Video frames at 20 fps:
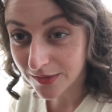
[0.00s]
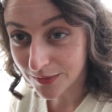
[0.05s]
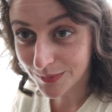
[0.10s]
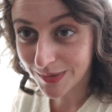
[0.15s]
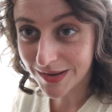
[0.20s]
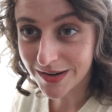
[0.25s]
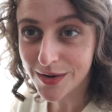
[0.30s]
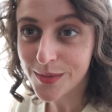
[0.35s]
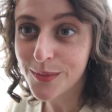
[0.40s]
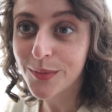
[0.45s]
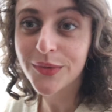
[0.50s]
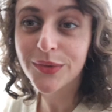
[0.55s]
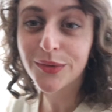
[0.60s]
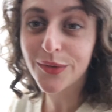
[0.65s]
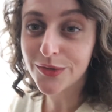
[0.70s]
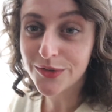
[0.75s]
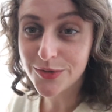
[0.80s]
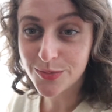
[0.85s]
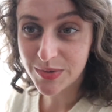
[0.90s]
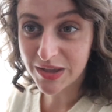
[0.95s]
of whether it was
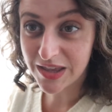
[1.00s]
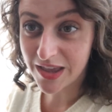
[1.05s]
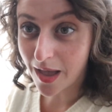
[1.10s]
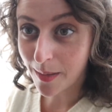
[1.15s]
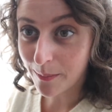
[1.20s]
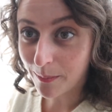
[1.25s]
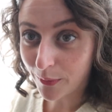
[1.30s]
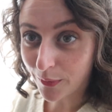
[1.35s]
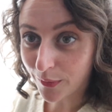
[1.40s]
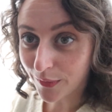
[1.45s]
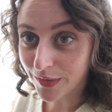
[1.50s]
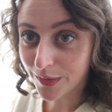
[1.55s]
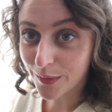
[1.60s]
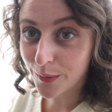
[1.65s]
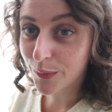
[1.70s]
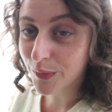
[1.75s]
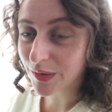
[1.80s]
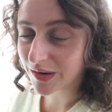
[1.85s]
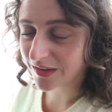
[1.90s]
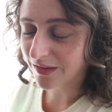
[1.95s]
going to be a boy
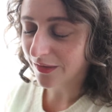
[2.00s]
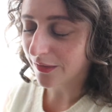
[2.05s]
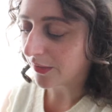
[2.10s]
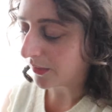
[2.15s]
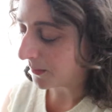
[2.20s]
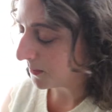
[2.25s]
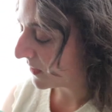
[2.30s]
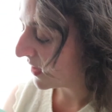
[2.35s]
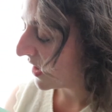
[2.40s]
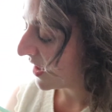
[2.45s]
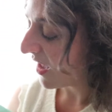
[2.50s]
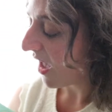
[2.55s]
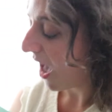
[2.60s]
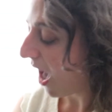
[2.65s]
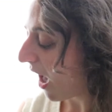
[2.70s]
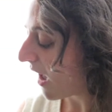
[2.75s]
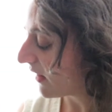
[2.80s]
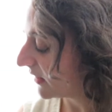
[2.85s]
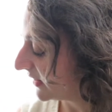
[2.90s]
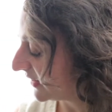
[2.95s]
or a girl,
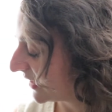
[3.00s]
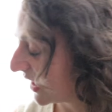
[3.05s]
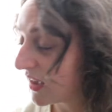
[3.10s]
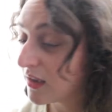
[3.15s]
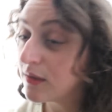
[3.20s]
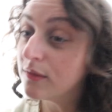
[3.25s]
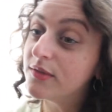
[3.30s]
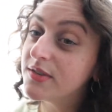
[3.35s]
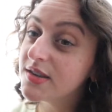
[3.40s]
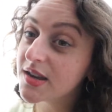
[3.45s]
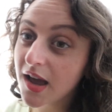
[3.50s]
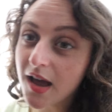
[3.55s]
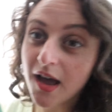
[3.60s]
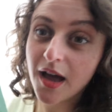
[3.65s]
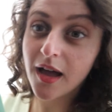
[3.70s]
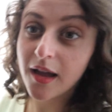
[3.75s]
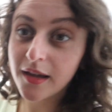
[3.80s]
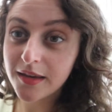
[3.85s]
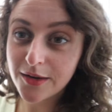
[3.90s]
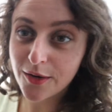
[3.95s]
I saved
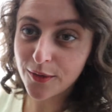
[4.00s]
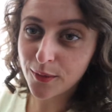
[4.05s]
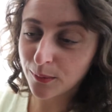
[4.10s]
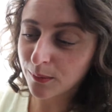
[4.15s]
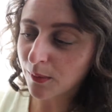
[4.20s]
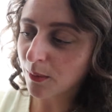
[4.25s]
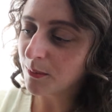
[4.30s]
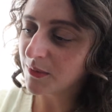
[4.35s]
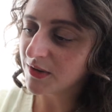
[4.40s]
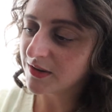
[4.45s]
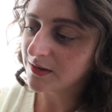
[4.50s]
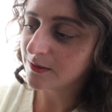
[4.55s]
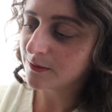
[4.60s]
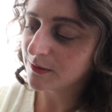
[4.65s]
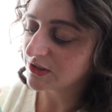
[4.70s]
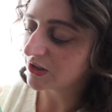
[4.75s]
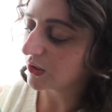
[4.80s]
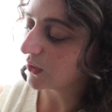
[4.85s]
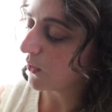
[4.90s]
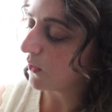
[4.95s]
I Know a Woman,
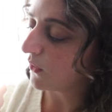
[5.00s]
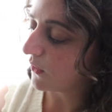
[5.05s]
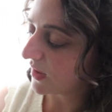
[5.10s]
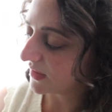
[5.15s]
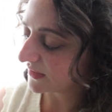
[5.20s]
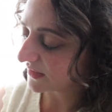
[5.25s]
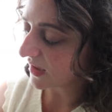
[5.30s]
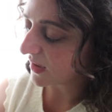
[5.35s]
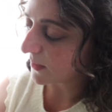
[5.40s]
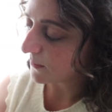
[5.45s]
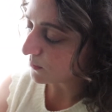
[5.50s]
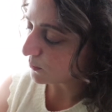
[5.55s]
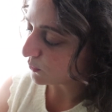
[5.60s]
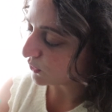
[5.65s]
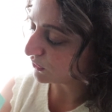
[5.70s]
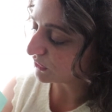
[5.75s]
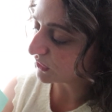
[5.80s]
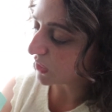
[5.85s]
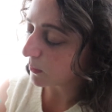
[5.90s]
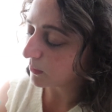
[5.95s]
which I got as a
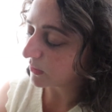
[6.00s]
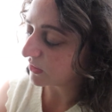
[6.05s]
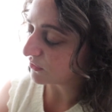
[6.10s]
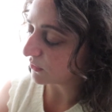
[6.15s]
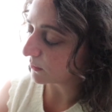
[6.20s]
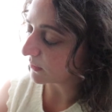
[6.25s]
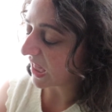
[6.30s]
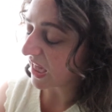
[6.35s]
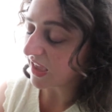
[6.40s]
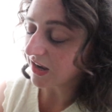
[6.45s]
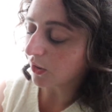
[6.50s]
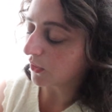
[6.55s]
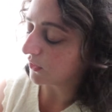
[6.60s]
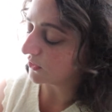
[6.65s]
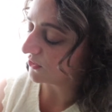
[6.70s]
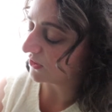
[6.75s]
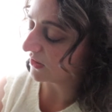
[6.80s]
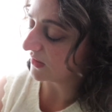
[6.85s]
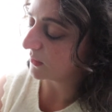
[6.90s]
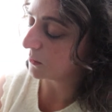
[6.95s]
proof copy from Kate
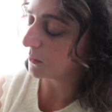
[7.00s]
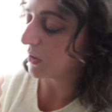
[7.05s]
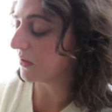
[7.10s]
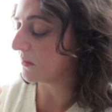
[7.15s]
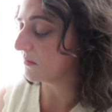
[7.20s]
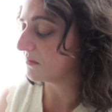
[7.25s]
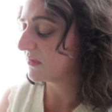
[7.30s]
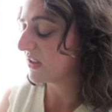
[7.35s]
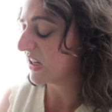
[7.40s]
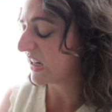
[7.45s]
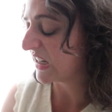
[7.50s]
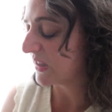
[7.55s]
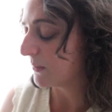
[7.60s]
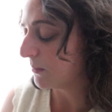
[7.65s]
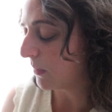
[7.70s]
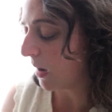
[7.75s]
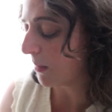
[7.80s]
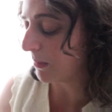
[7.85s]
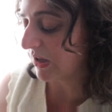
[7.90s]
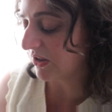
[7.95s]
Hodges, well, their
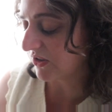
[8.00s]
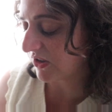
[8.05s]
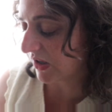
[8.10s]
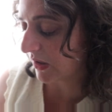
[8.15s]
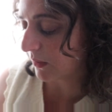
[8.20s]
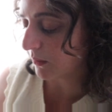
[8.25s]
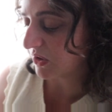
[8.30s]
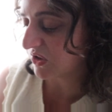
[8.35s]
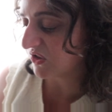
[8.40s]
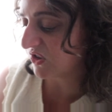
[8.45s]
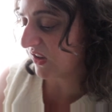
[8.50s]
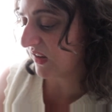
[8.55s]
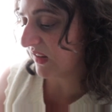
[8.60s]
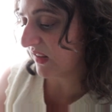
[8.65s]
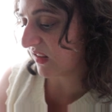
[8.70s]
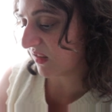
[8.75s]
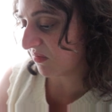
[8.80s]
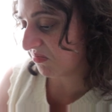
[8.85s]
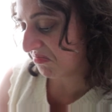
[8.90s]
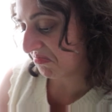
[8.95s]
publisher, which is
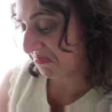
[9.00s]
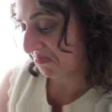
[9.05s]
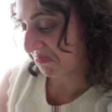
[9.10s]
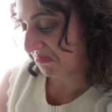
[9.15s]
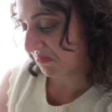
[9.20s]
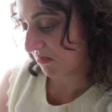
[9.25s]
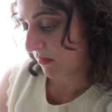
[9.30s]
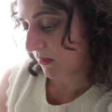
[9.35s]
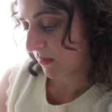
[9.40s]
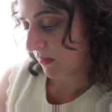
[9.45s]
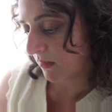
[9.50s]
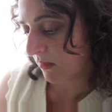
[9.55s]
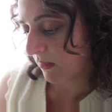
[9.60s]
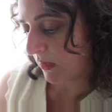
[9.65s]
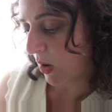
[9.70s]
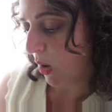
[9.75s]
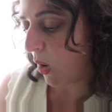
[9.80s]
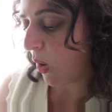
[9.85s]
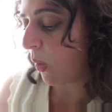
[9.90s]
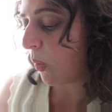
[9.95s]

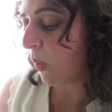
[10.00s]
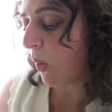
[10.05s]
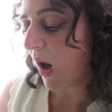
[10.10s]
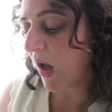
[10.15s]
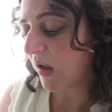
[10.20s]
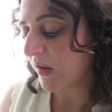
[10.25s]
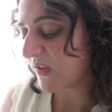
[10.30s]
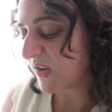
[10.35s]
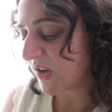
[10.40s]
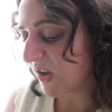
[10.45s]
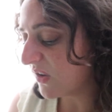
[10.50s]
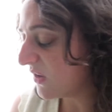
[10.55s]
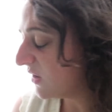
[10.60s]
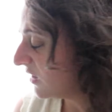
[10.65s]
Quarter